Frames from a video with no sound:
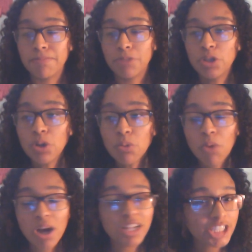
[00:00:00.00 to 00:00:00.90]
You don't
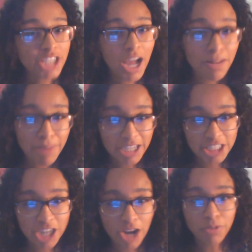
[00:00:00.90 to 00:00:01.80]
want a shot by
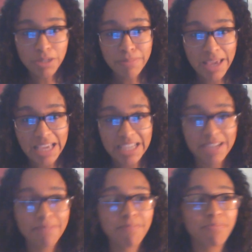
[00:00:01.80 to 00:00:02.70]
shot remake,
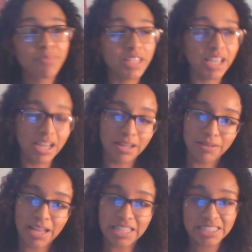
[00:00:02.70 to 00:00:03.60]

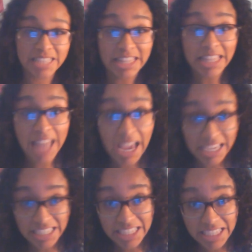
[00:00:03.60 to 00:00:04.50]
as say The
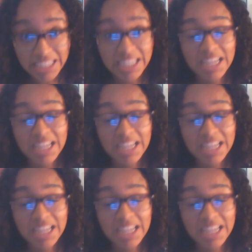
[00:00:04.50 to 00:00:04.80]
Lion King.